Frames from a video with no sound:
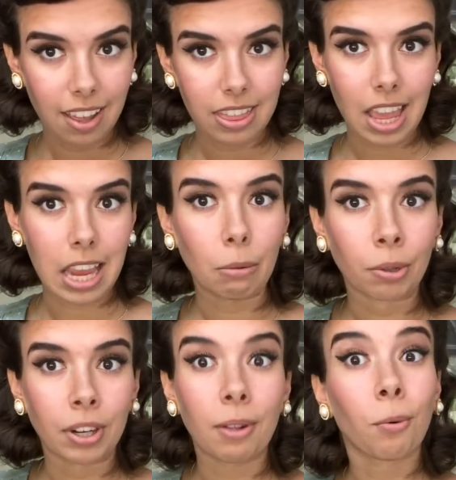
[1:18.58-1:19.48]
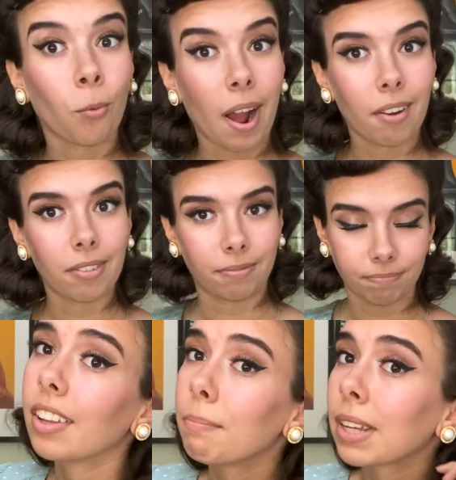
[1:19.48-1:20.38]
that you learn it well,
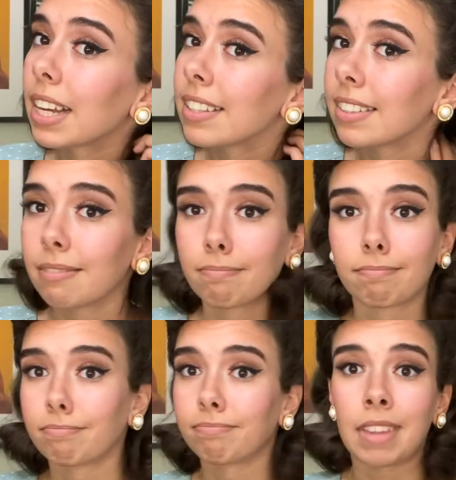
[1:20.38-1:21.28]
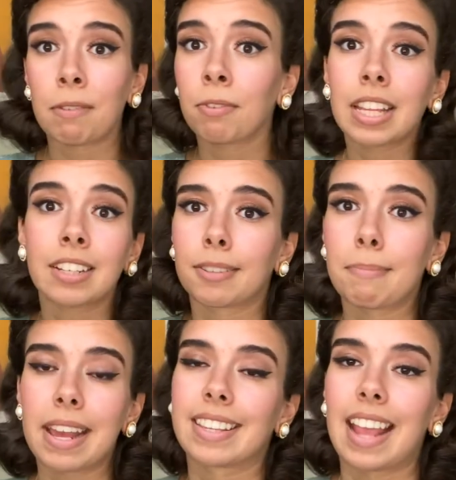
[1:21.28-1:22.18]
because it really just
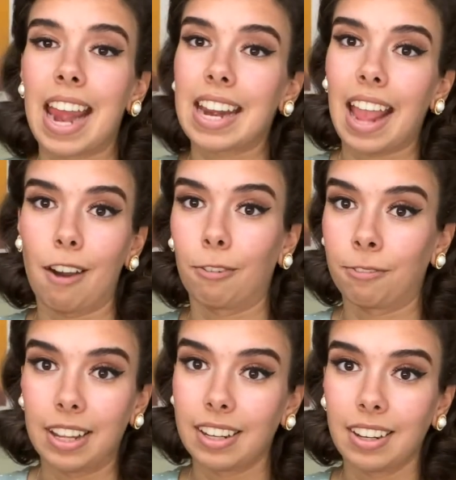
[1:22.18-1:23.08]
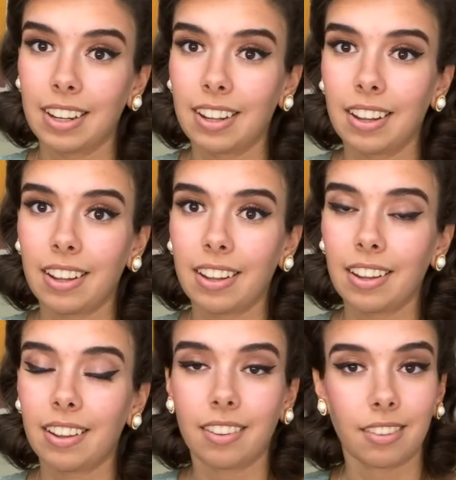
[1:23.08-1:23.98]
makes any outfit.
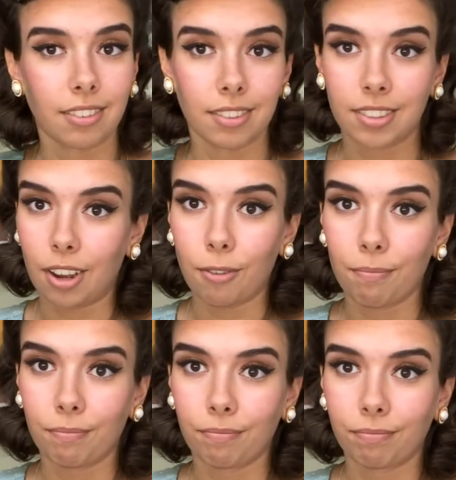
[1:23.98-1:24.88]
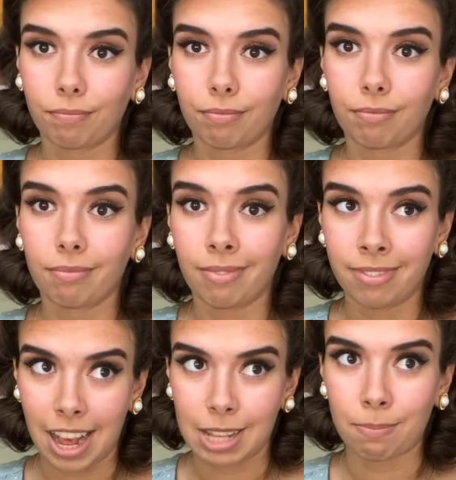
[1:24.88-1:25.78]
So
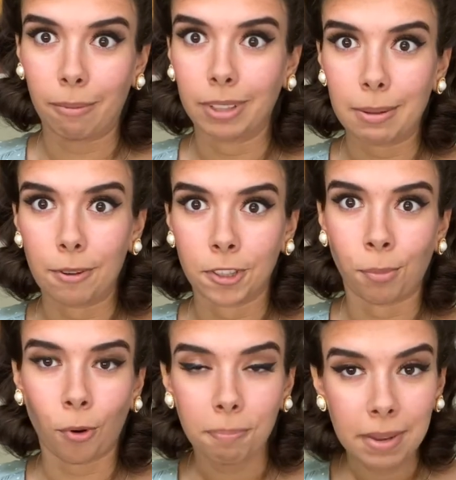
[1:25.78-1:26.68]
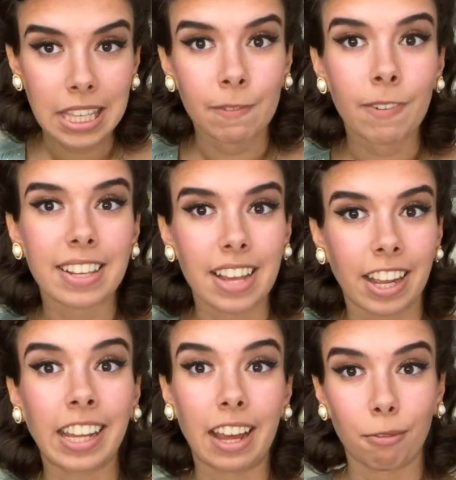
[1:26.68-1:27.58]
that's probably the most important piece of advice I could
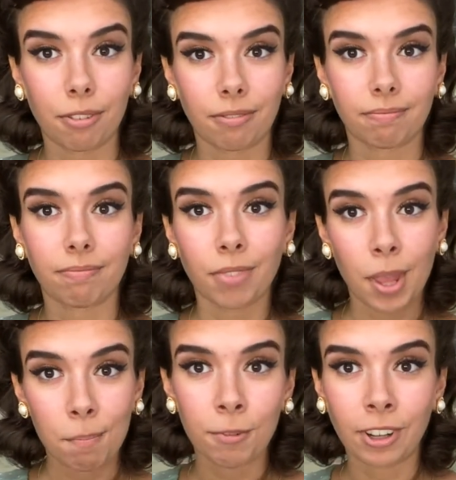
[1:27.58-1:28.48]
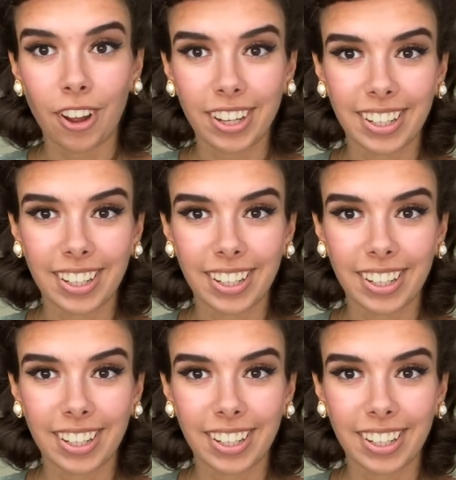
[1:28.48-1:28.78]
give. Moving on.